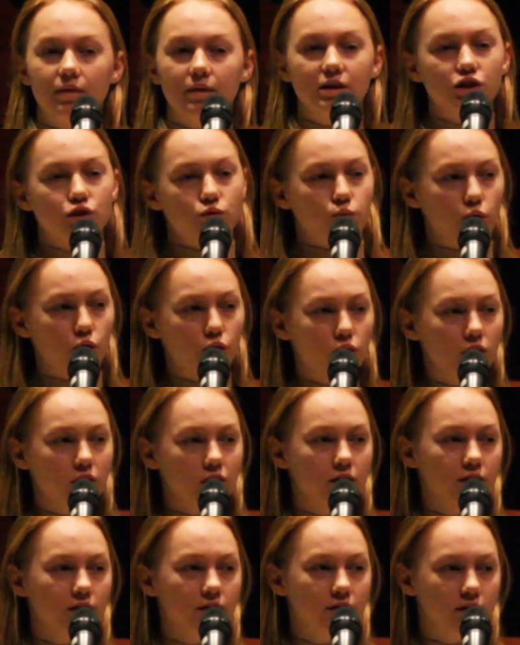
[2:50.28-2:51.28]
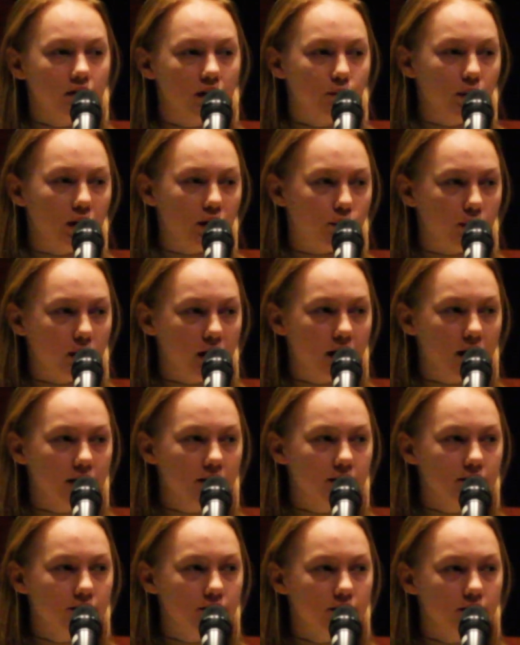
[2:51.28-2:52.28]
This world that we
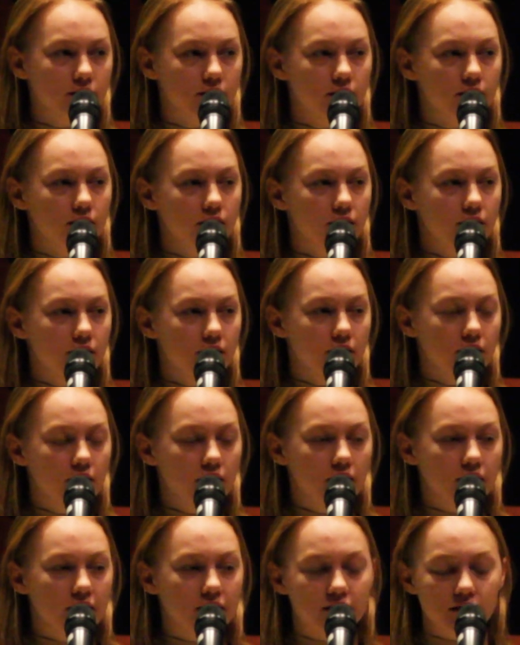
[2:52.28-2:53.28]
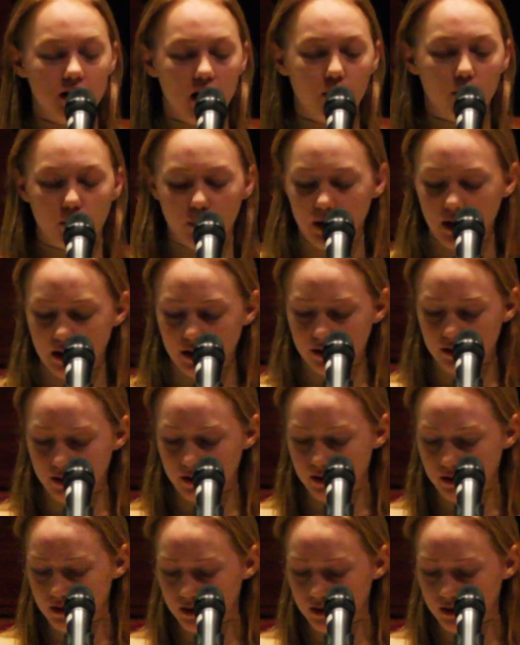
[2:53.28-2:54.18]
create, it's not real.